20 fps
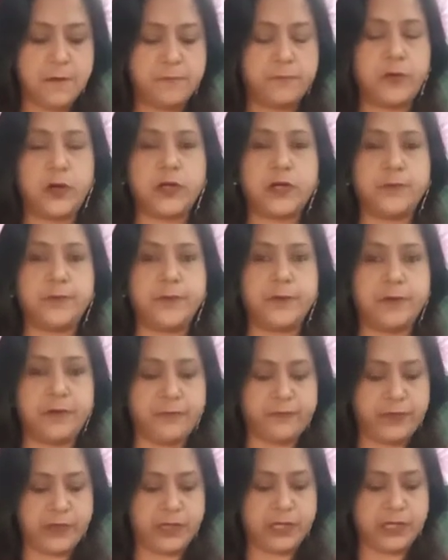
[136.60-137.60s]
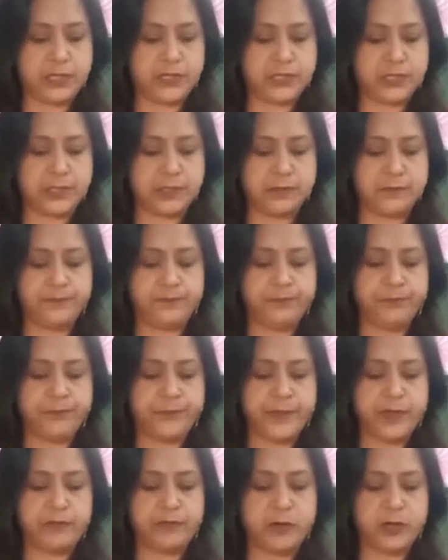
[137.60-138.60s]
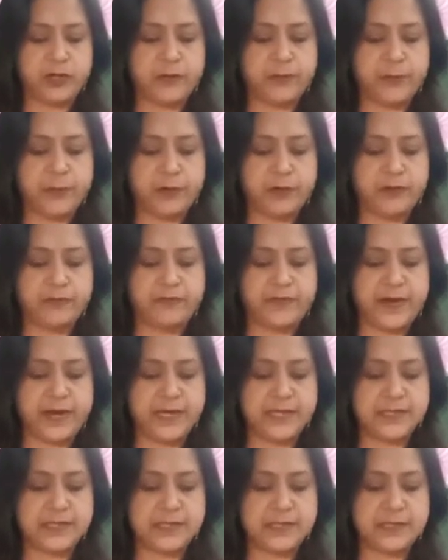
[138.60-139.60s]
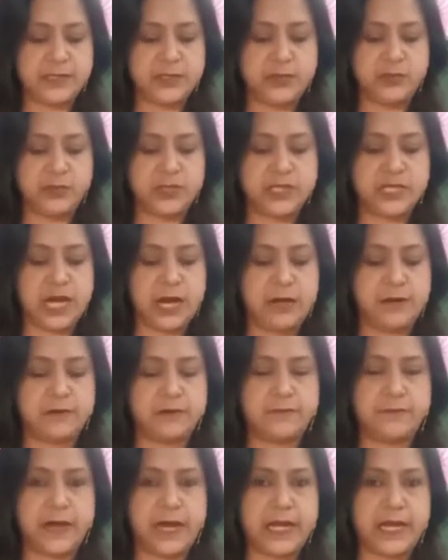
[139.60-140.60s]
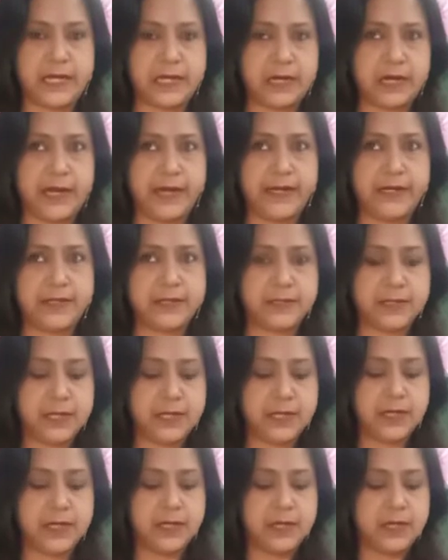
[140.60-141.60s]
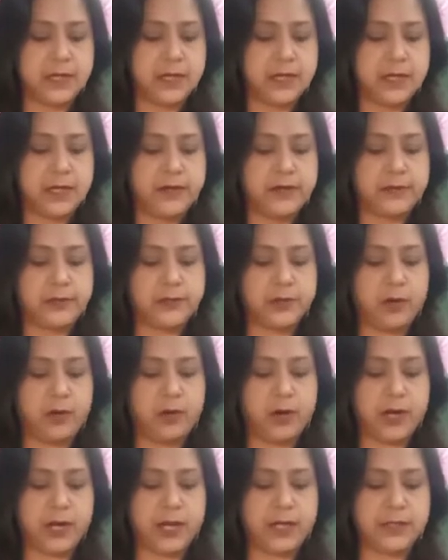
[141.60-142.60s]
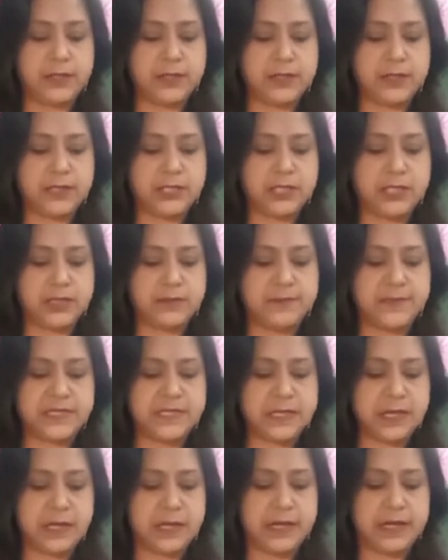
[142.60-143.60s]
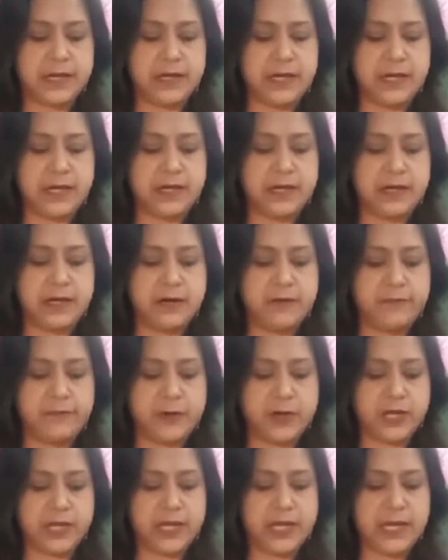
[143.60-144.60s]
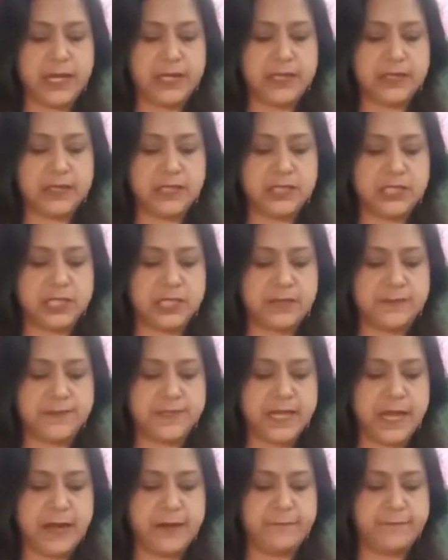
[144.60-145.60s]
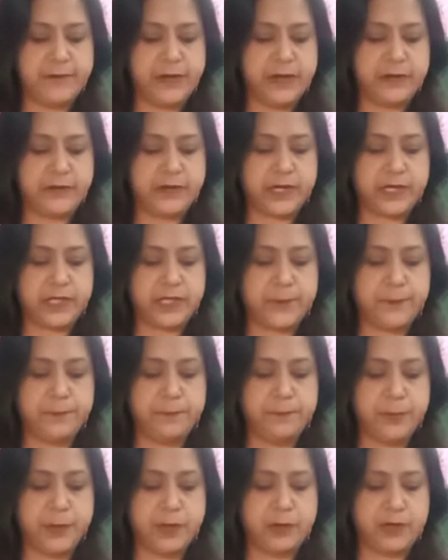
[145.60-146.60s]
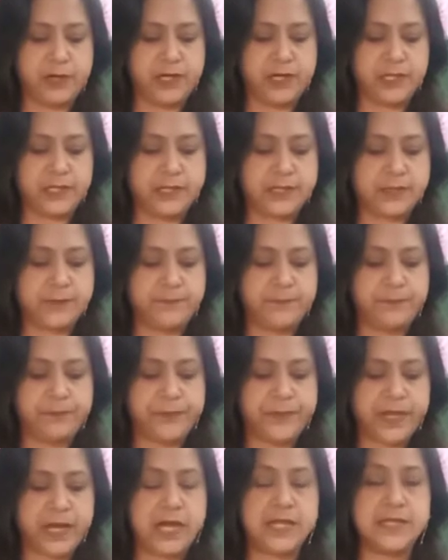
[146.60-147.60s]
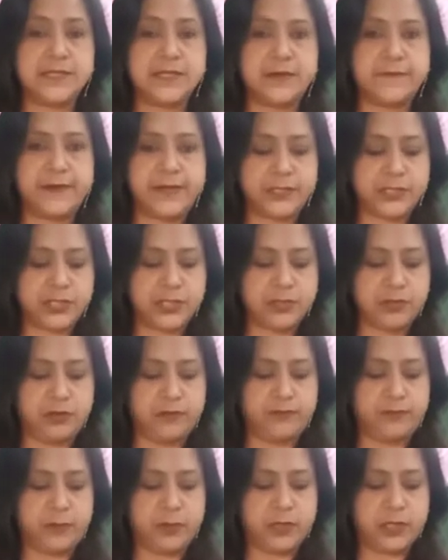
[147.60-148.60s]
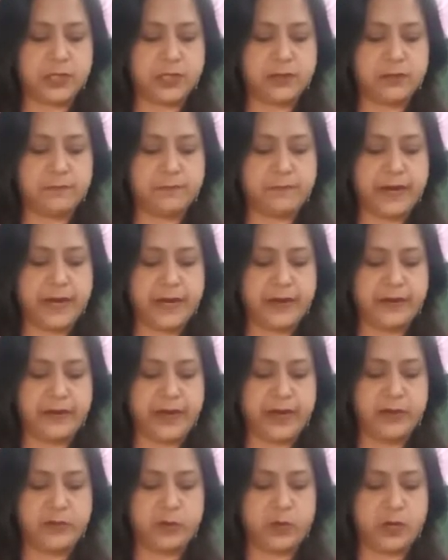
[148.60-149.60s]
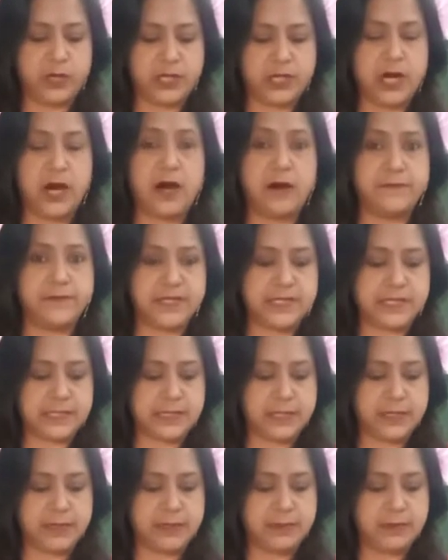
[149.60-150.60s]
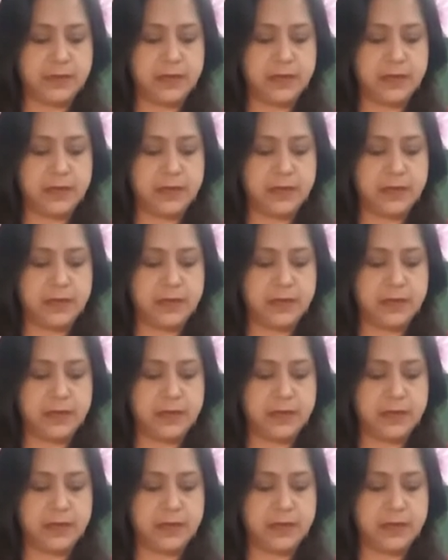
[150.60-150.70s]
Water purification. The water purifies use ultraviolet light or other germs color for killing the germs and filtering the purities. Conservation of water by rainwater harvesting.